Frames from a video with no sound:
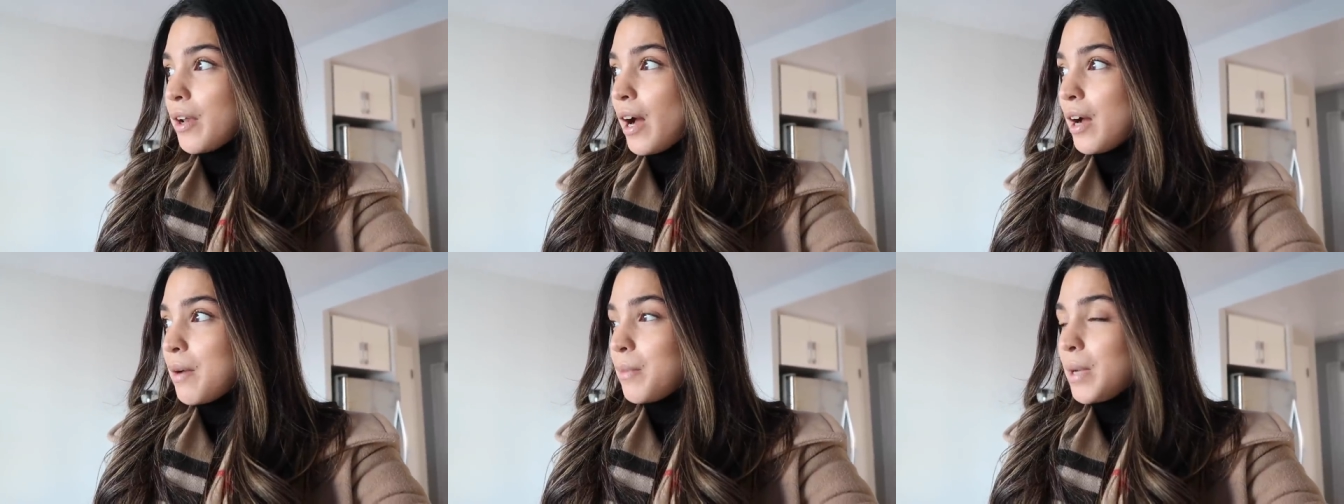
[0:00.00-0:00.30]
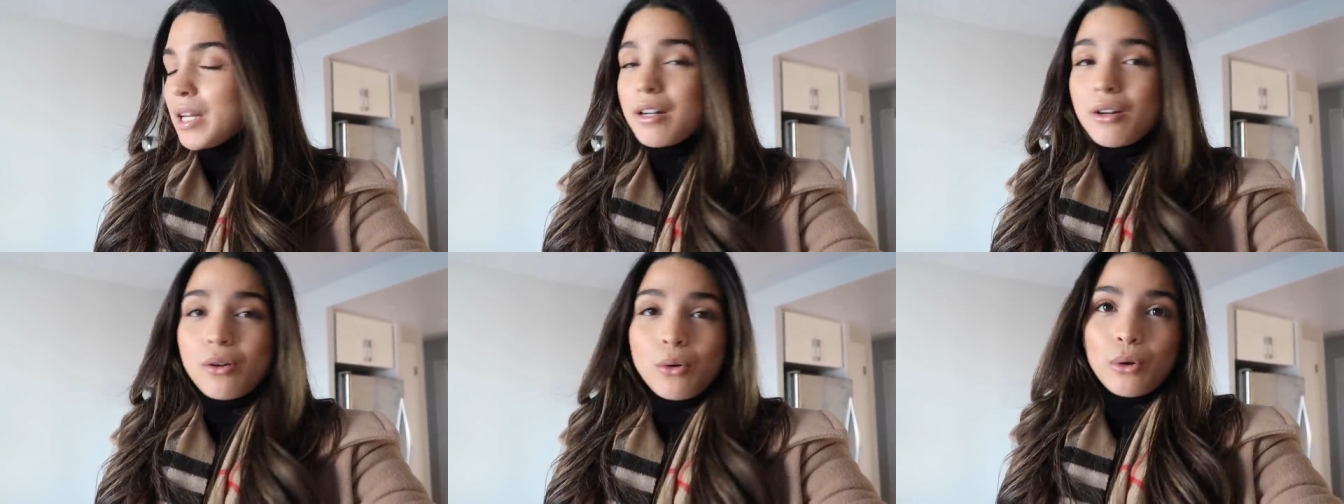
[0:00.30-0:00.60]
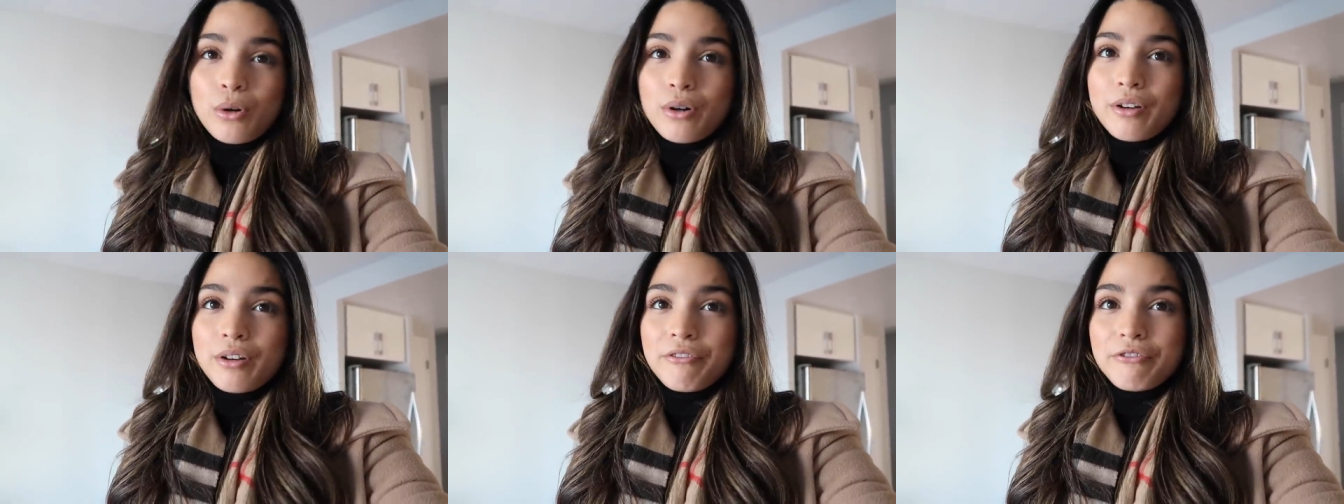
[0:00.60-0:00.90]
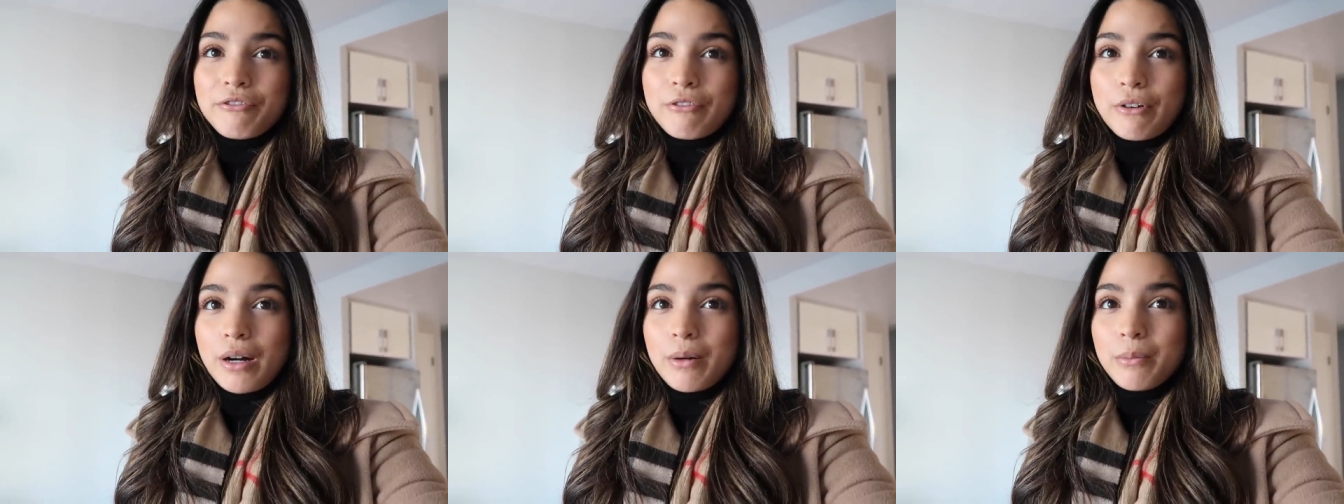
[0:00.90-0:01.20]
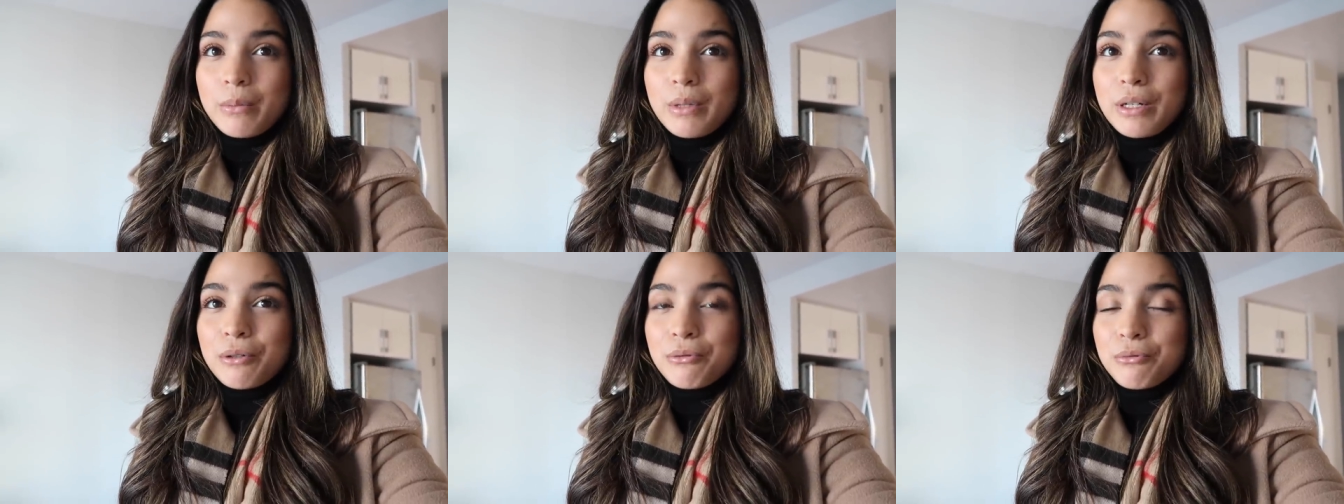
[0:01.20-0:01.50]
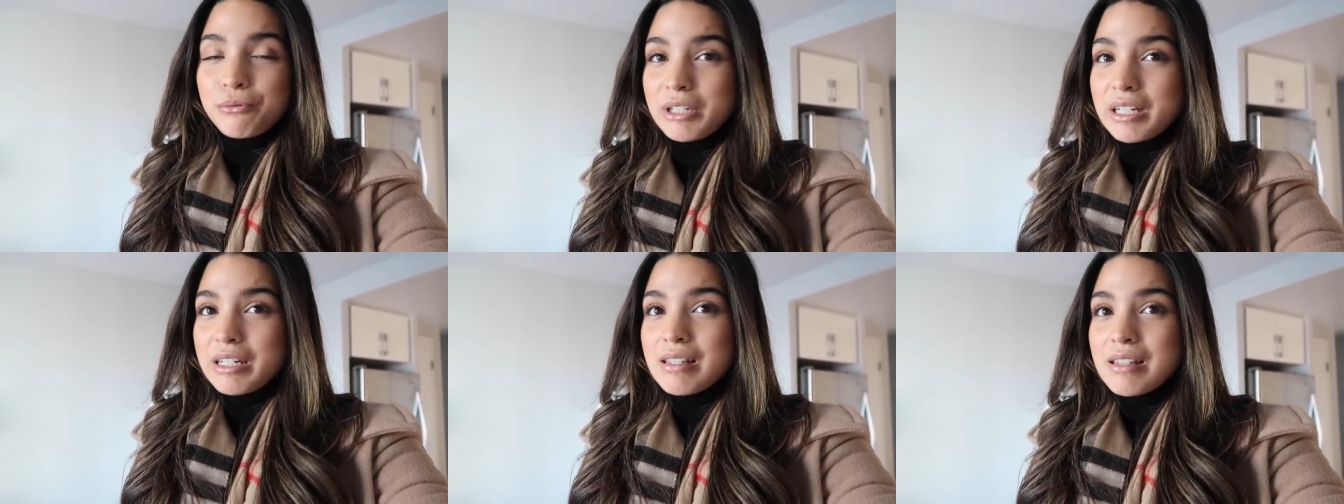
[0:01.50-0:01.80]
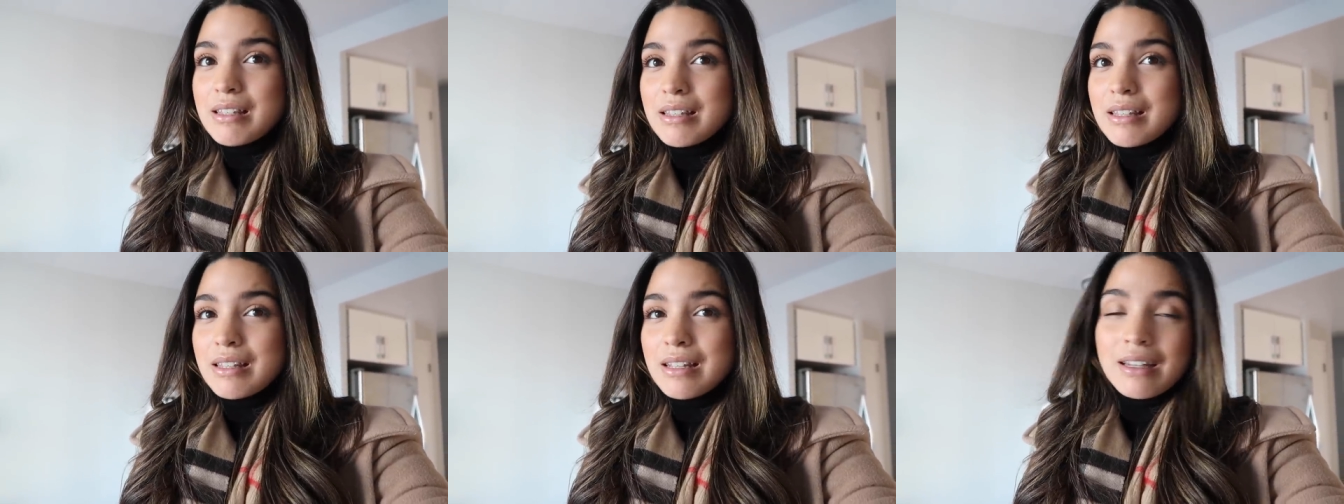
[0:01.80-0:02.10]
I made an order from
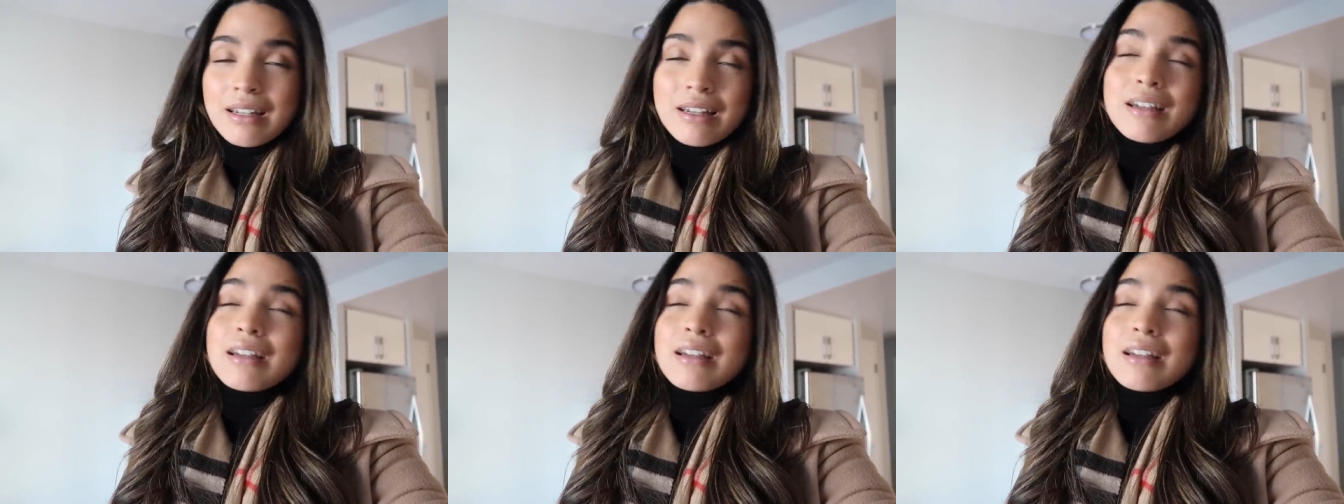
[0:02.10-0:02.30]
Reiss.